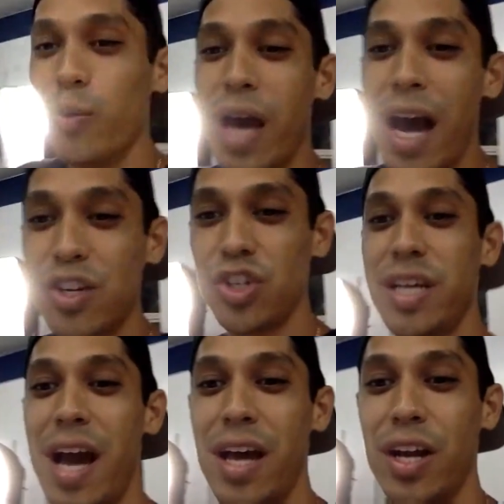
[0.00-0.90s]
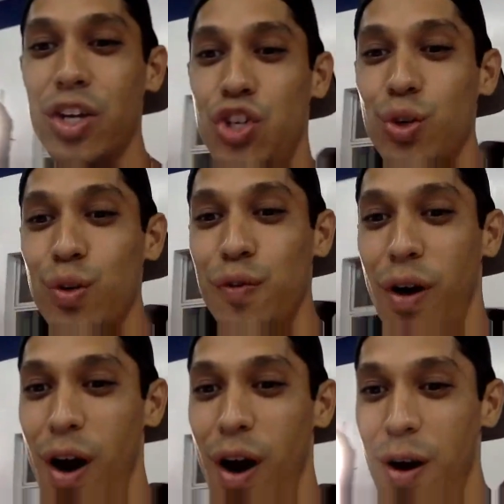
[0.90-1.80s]
We actually had a
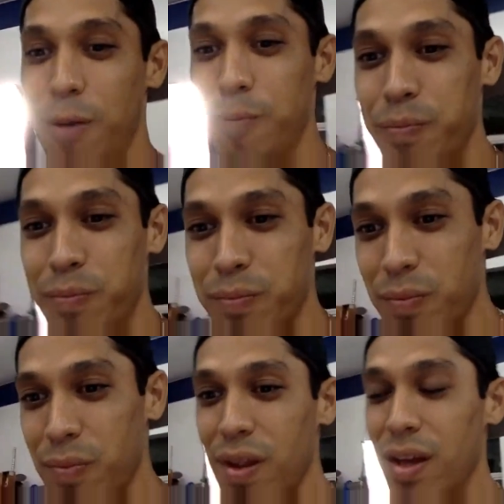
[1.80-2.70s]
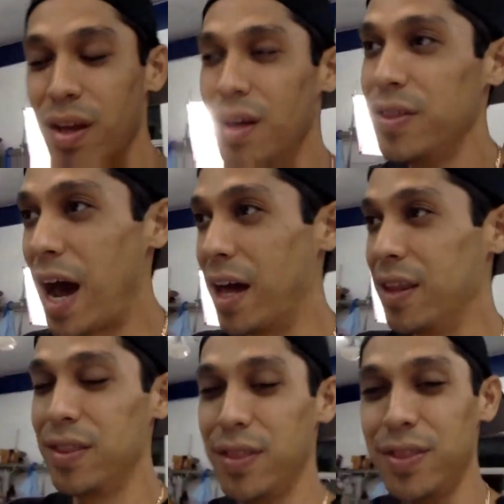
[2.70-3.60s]
shoe for her
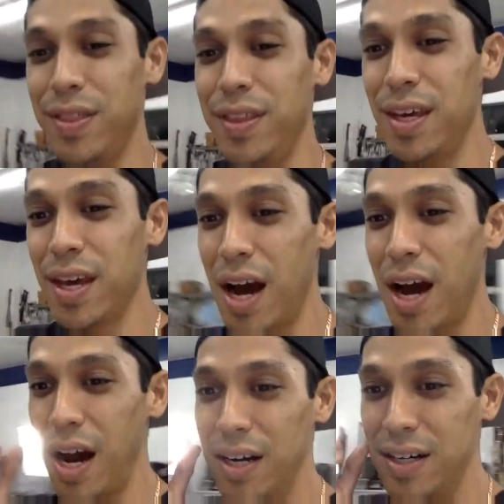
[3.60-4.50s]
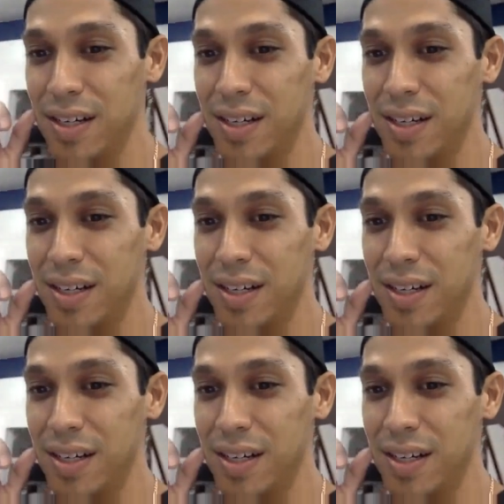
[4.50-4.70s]
that the